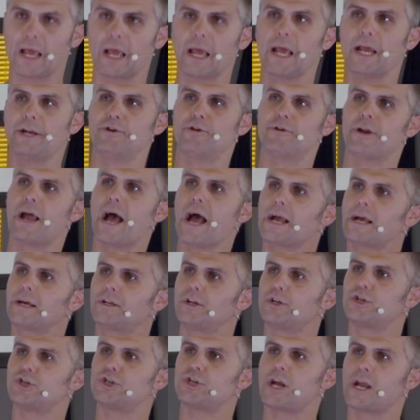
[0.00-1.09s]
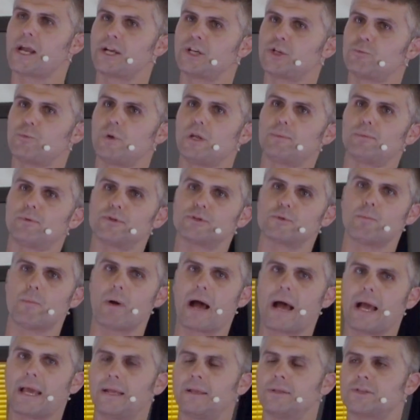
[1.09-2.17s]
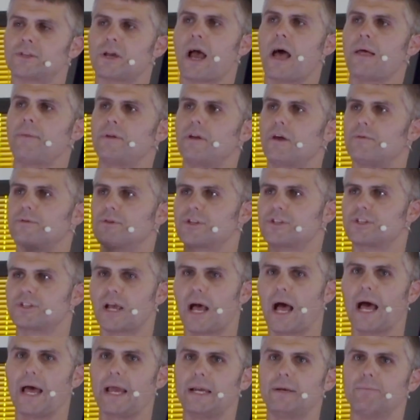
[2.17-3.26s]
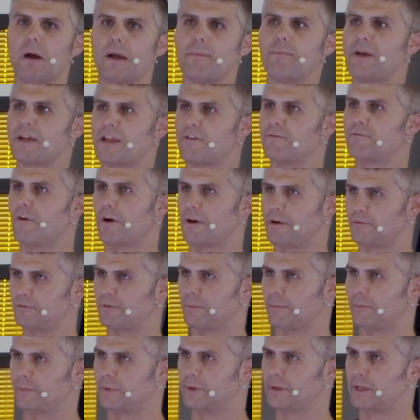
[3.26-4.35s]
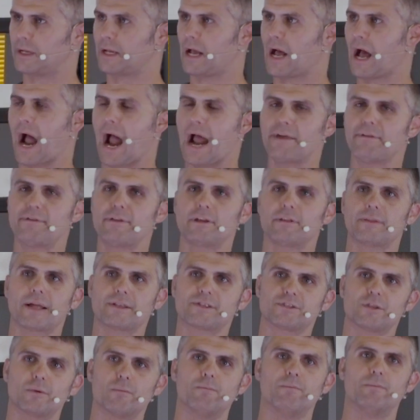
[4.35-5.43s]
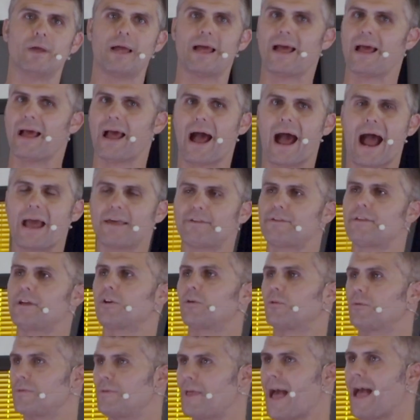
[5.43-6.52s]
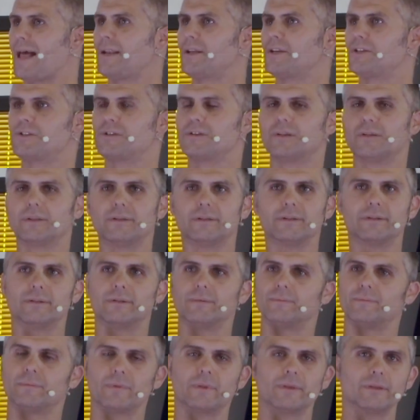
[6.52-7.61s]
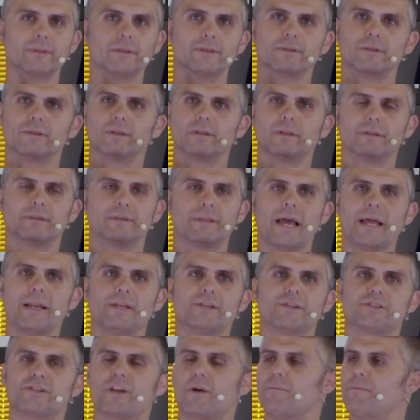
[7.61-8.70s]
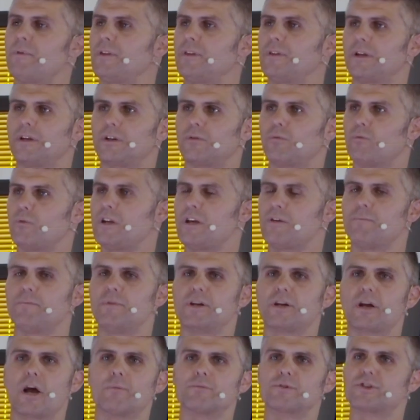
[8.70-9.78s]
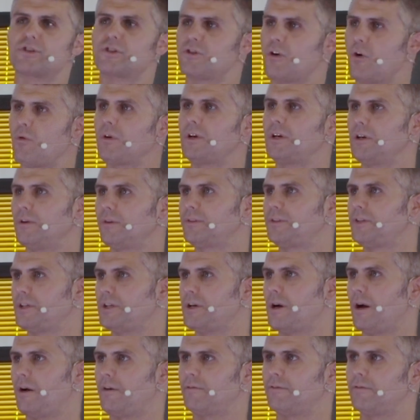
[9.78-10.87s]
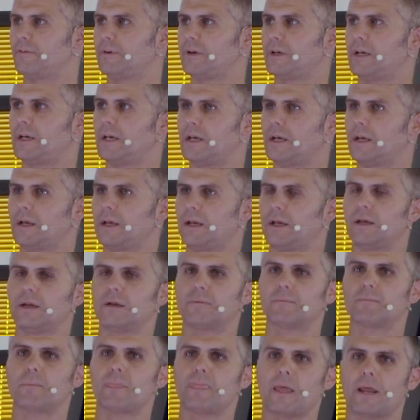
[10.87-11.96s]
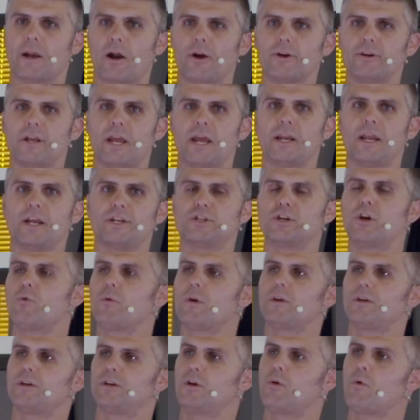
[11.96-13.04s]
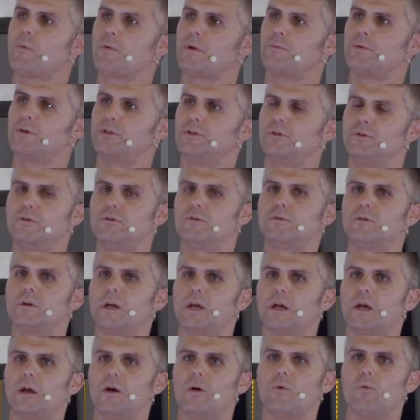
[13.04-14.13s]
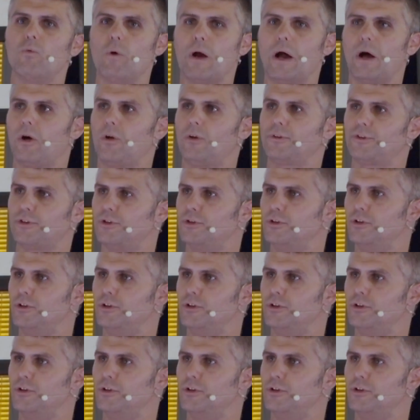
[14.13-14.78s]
And you're not going to change people's minds on the other side by making fun of them. I think that is something that we have become so guilty of in our day and age. You know what we would do well to